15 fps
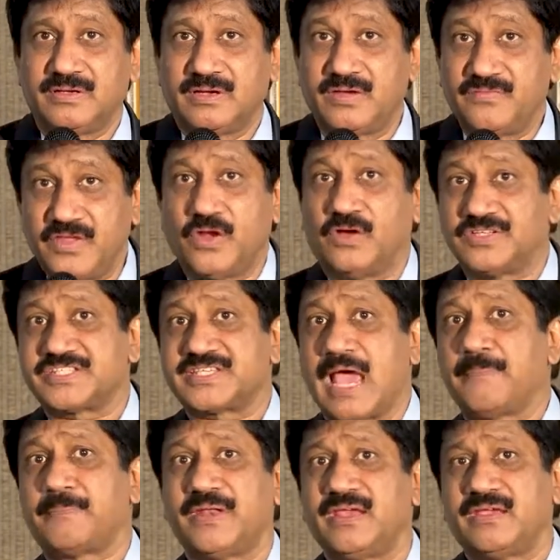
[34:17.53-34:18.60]
And we know this is
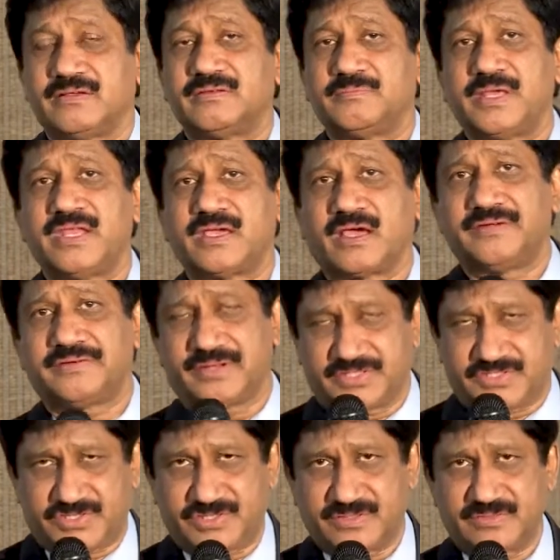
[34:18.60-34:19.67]
happening in many
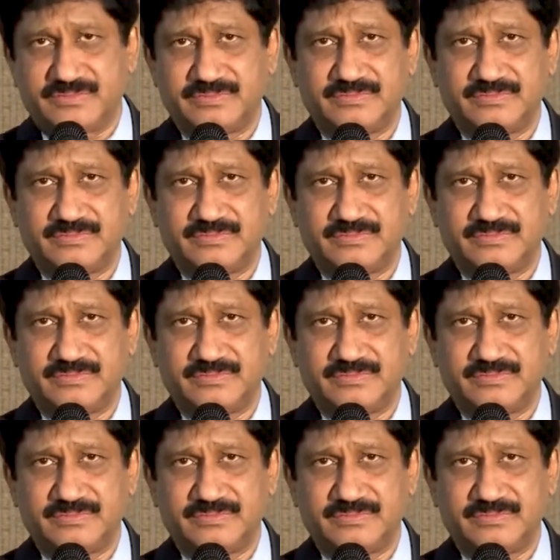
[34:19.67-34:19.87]
countries.